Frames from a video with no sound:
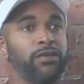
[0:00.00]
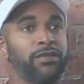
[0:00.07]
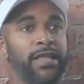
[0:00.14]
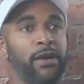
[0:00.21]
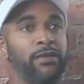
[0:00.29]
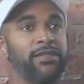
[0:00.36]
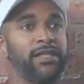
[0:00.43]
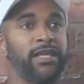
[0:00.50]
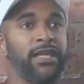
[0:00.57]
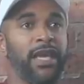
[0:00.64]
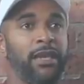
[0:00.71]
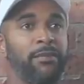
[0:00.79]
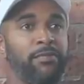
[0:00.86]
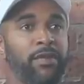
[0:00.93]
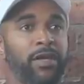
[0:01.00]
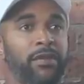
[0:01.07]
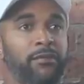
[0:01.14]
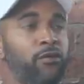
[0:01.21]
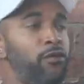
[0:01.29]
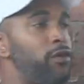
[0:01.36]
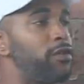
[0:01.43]
was that was in the game
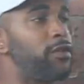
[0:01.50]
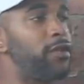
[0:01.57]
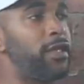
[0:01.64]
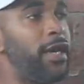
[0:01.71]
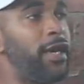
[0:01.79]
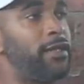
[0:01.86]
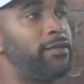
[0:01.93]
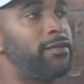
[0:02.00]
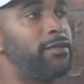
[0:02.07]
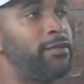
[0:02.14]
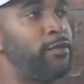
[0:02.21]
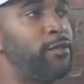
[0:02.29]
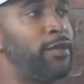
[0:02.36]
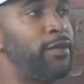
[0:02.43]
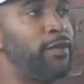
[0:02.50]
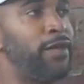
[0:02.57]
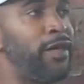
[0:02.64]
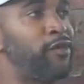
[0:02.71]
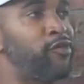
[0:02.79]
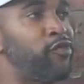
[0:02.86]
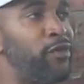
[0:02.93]
plan. Of course, the catch. You, you
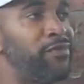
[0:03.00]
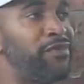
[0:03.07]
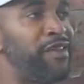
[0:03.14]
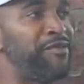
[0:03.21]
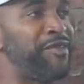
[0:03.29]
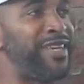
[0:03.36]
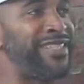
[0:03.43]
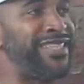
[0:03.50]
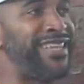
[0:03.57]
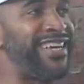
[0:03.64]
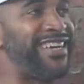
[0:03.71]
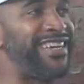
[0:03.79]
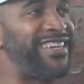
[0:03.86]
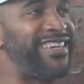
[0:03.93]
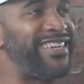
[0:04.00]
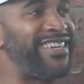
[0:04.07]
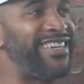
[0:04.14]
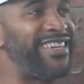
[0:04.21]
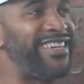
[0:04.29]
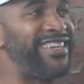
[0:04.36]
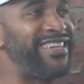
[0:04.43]
can't script stuff like that. No, you
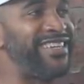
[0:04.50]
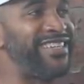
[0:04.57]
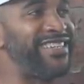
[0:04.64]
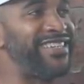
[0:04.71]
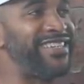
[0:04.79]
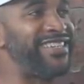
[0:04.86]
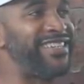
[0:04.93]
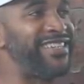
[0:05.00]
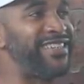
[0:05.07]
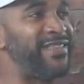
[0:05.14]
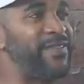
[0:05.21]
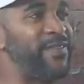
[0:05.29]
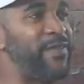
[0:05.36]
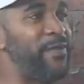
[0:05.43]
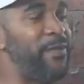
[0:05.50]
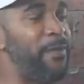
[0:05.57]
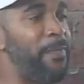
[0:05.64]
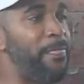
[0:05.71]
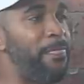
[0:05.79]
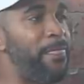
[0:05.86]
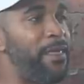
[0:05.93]
can't. So, Dave, you grew up in
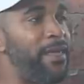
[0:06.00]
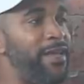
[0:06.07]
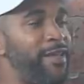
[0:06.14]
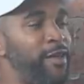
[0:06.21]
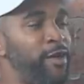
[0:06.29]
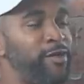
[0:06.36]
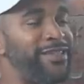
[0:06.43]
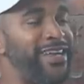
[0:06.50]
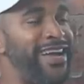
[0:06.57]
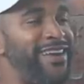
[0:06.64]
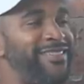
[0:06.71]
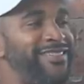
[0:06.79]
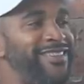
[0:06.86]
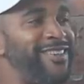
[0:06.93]
Montclair. No doubt,